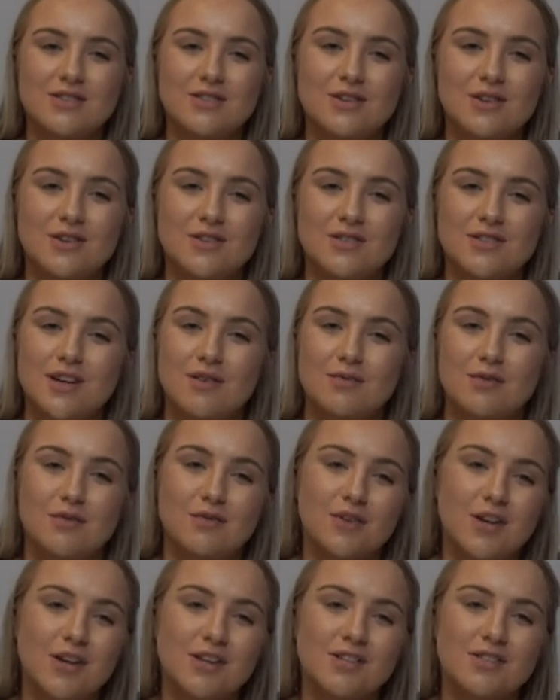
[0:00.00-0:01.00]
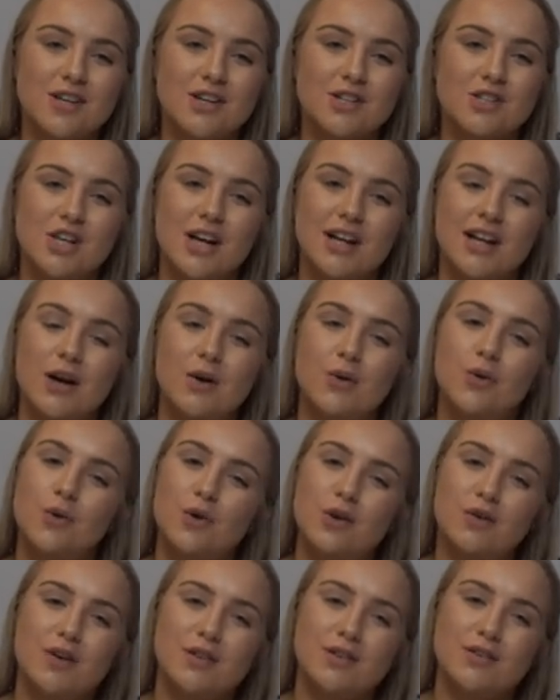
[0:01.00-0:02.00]
news and reviews, and check out
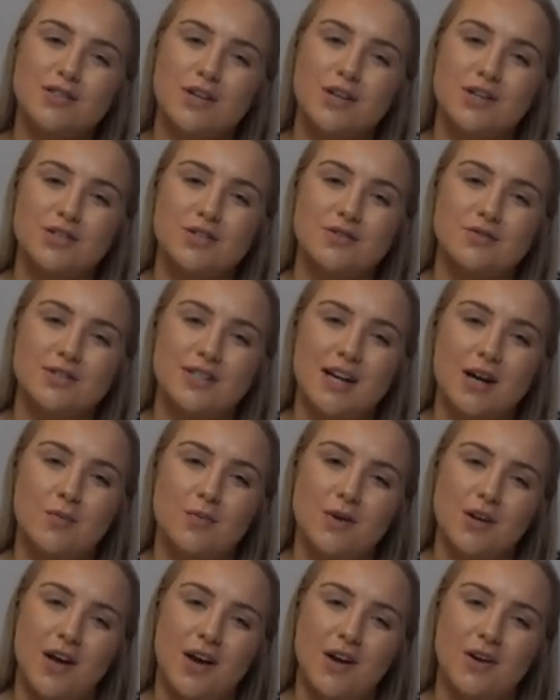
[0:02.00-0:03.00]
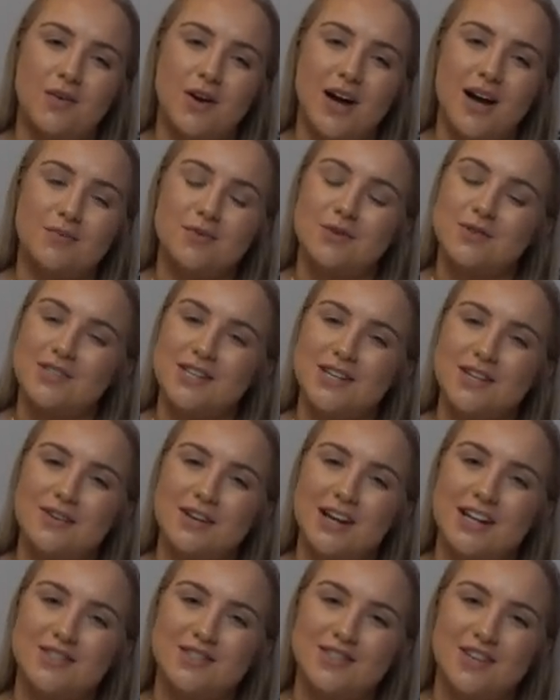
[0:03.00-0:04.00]
all our other socials down below, and we'll see you
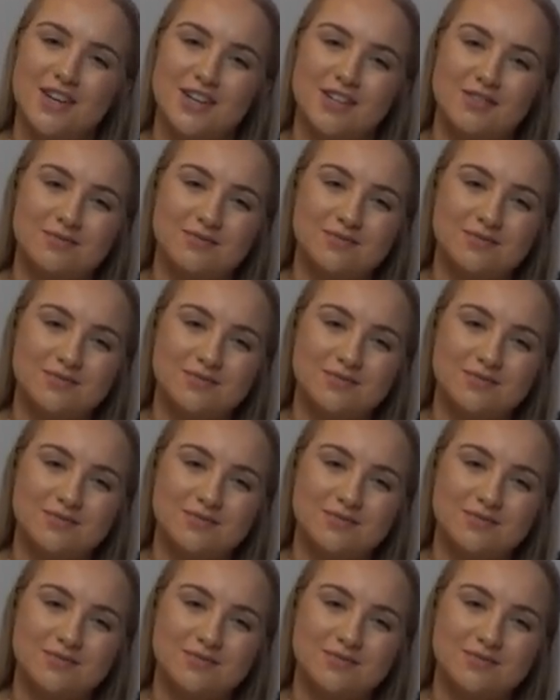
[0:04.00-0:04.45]
again soon.